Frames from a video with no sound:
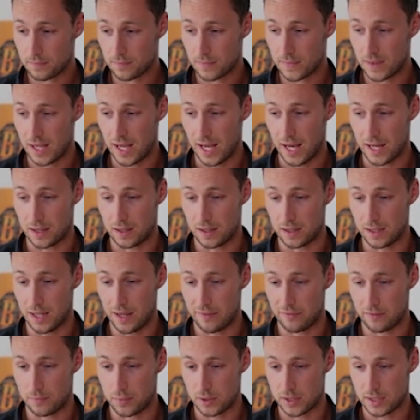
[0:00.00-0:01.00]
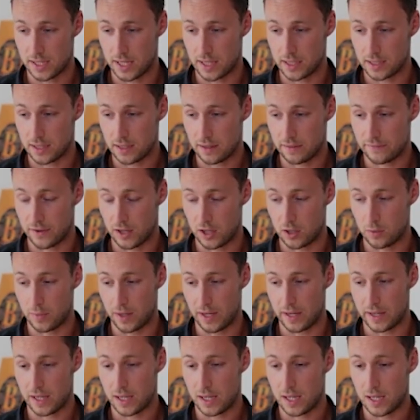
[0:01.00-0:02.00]
at 11%, followed
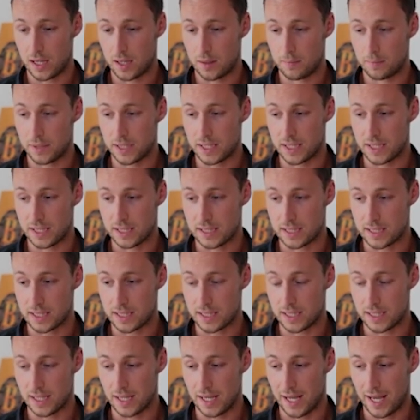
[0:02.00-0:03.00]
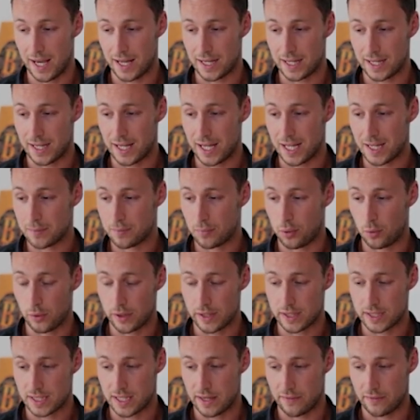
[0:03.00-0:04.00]
by BTC at
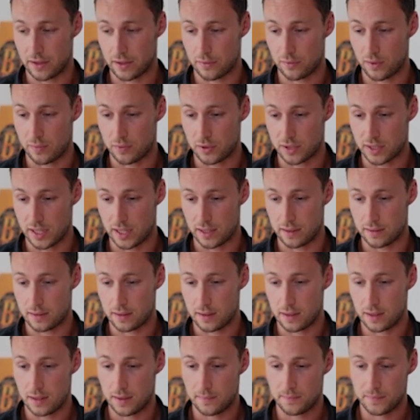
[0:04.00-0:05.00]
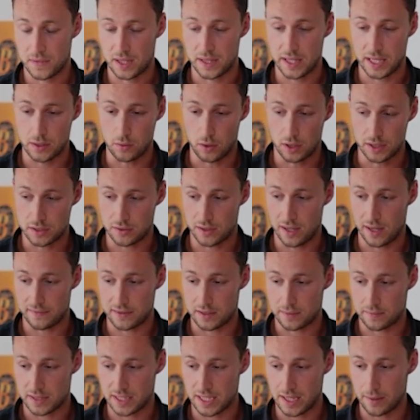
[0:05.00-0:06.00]
8.73%. And then you also have
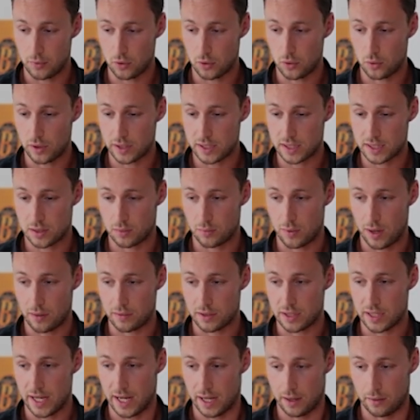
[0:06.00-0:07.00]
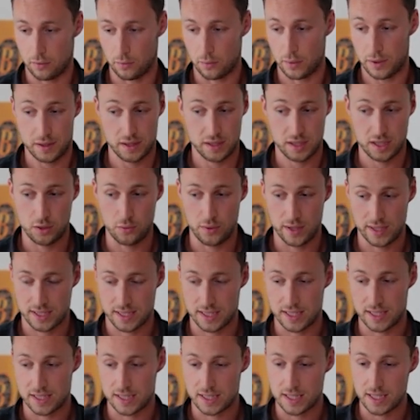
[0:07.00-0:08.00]
some stable coins to round it out, with
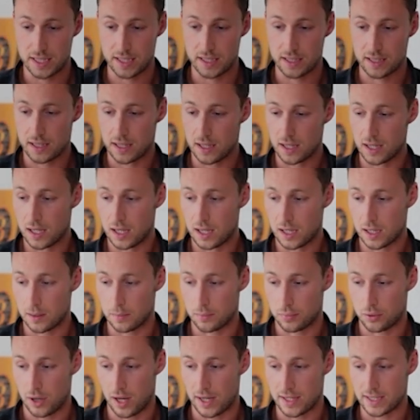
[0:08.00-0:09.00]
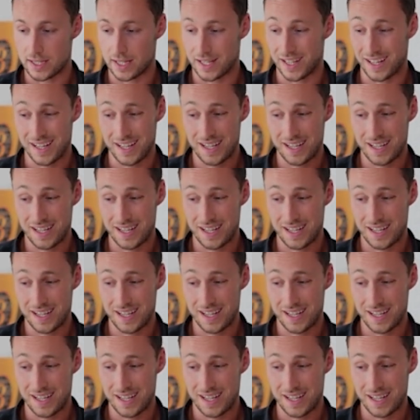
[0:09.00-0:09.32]
USDC comprising